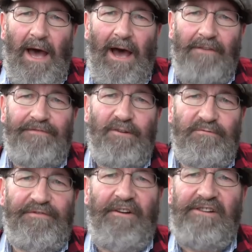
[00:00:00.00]
I
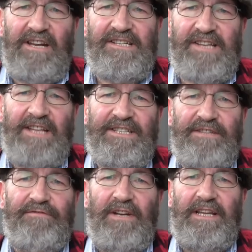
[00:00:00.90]
filmed very
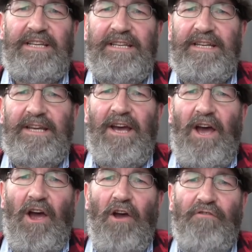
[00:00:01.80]
intensively
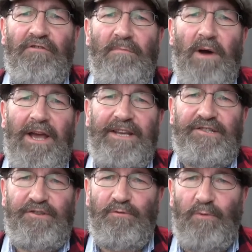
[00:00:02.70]
over my
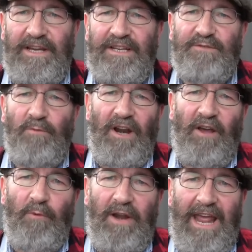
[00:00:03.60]
two weeks when I
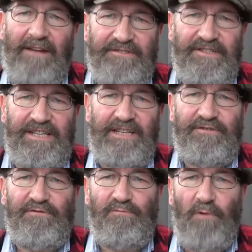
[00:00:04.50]
went out to
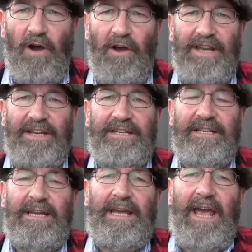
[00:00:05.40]
Tixall Wide
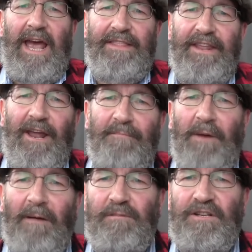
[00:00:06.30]
and then I
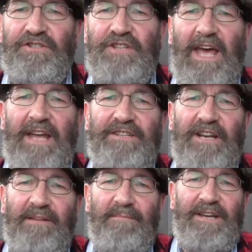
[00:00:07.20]
published that
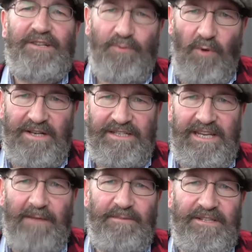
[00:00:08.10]
and I made
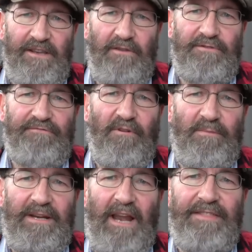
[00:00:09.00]
20 episodes from
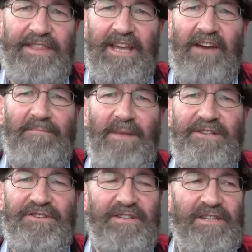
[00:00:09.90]
it. I think I've
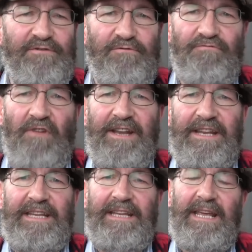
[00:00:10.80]
mentioned this already.